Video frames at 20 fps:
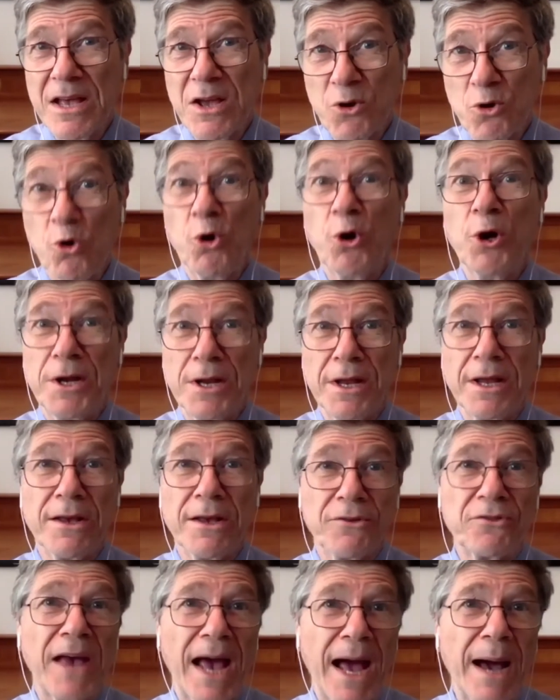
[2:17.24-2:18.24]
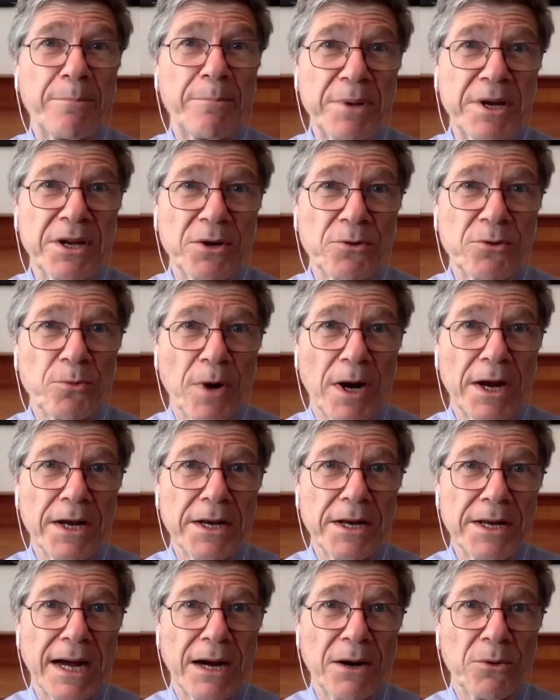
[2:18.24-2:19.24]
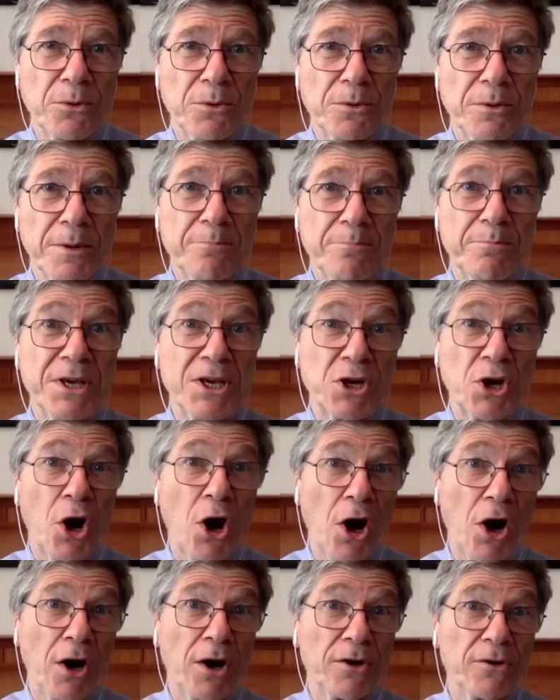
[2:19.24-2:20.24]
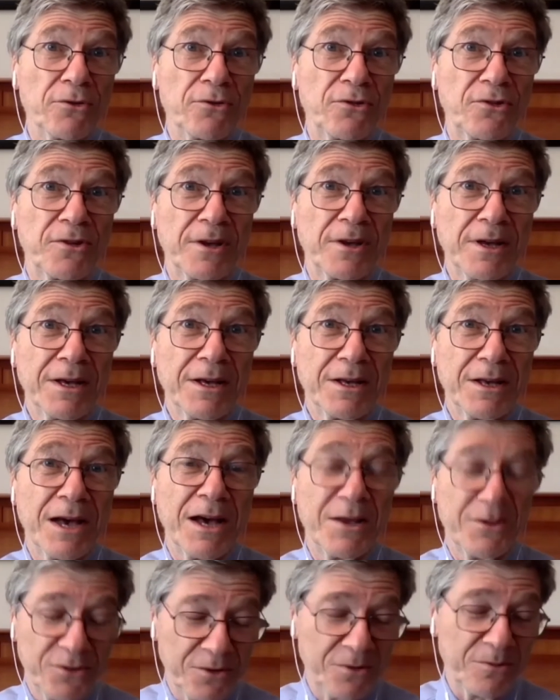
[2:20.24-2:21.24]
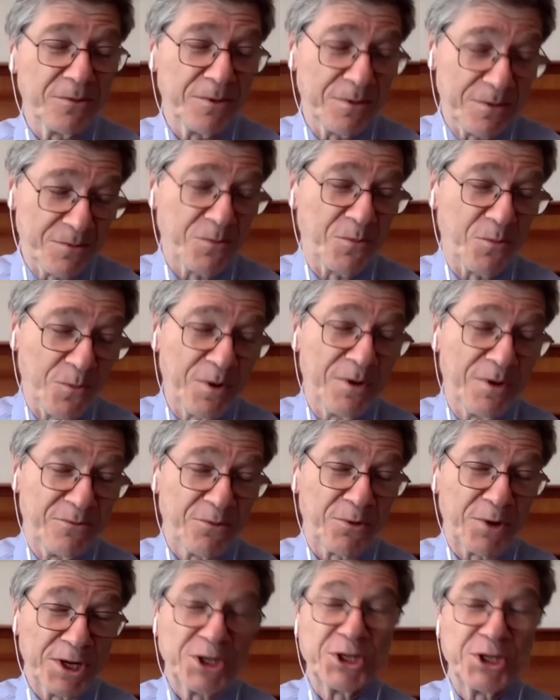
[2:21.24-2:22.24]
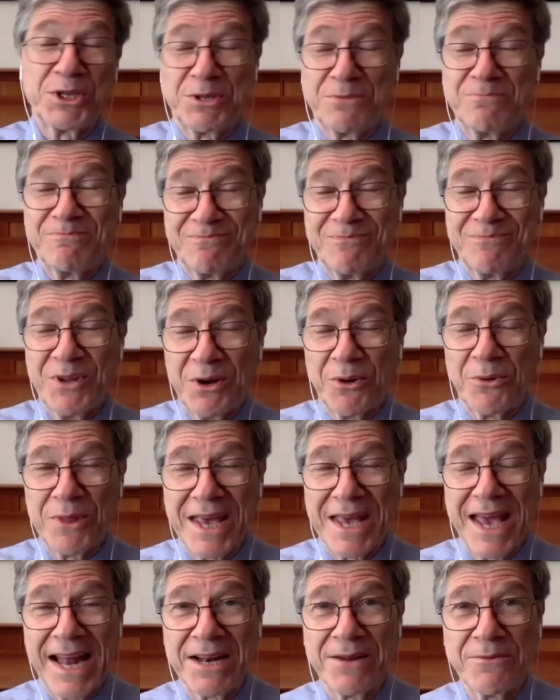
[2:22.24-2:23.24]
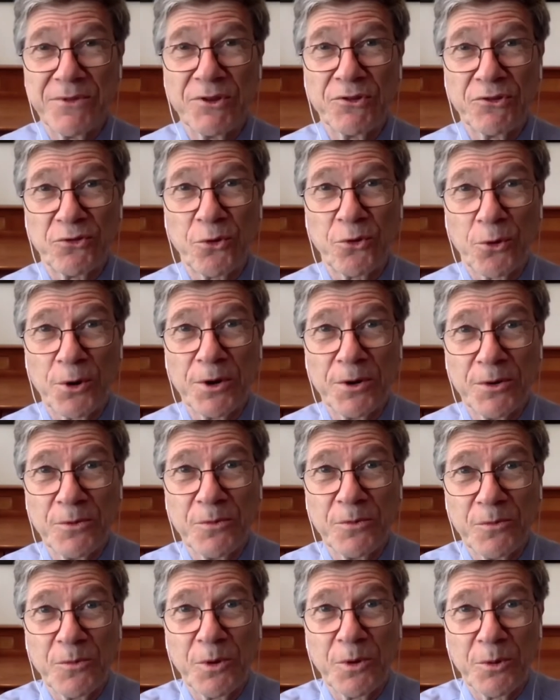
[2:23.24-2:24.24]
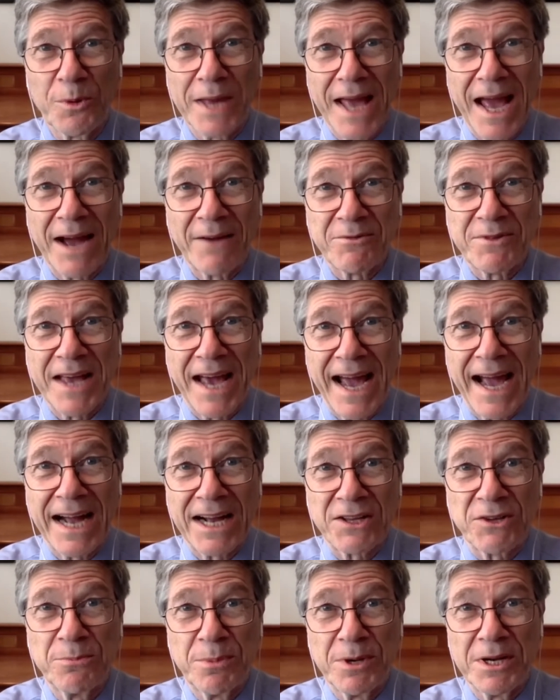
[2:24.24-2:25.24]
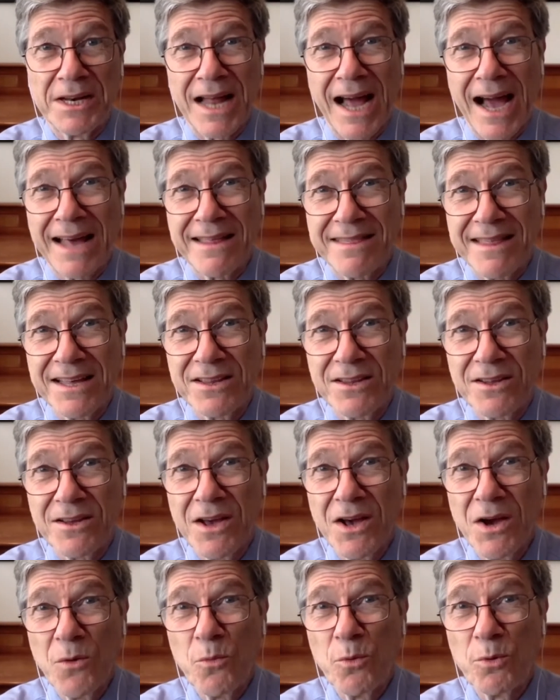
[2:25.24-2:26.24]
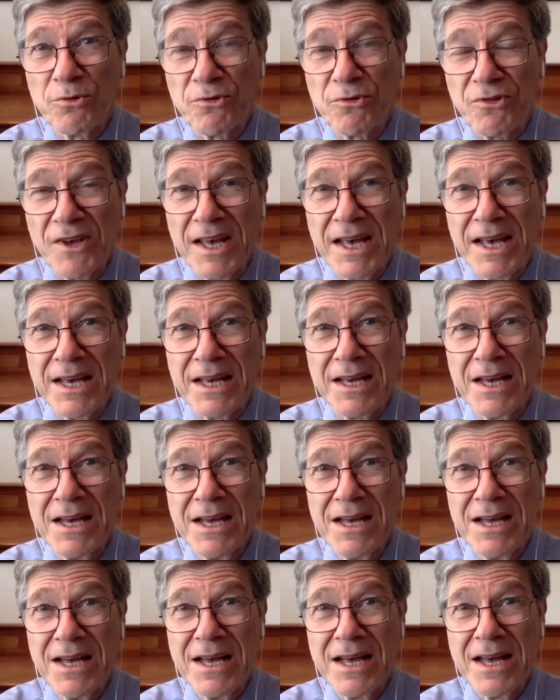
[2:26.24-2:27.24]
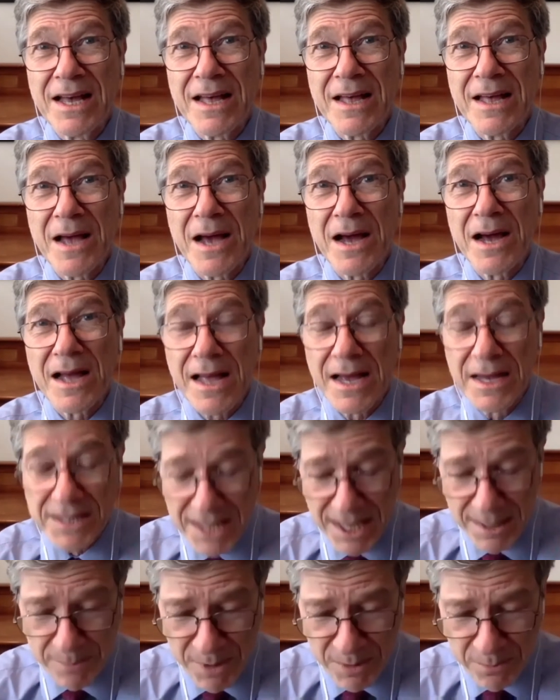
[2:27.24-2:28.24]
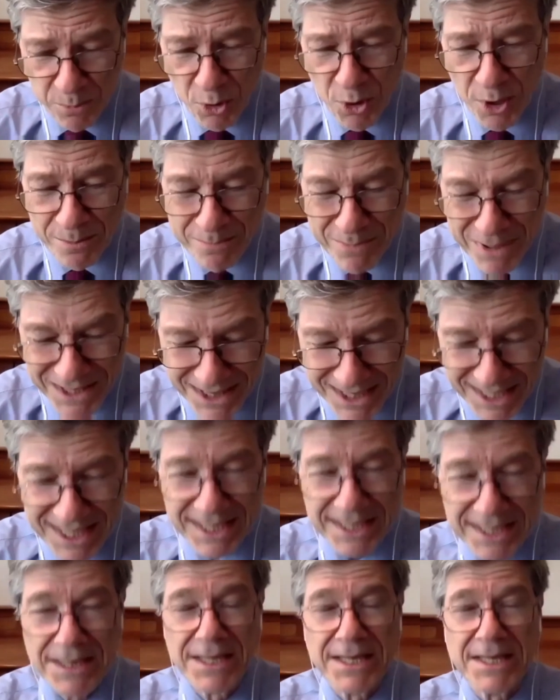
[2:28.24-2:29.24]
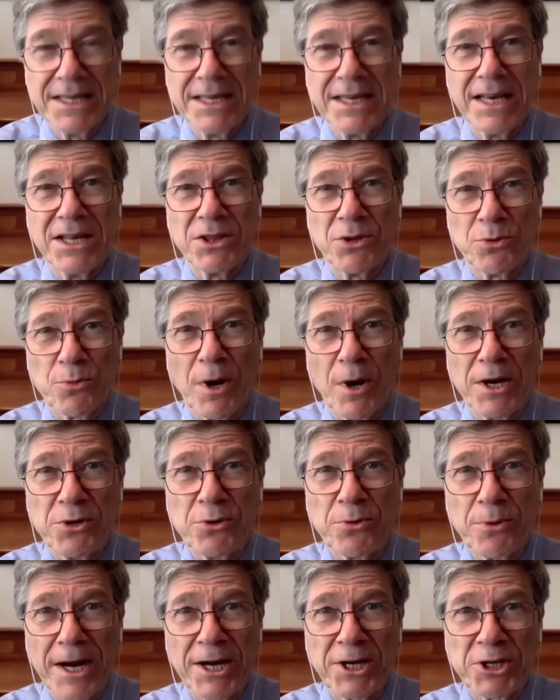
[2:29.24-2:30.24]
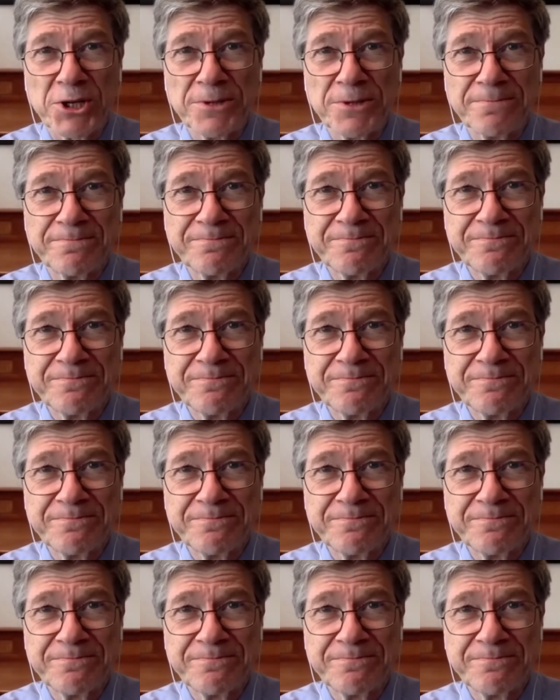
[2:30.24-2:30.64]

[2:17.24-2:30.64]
good is happening right now because we've reached, the end of the story where we have to act. But I think we're seeing a tipping point politically in the right direction.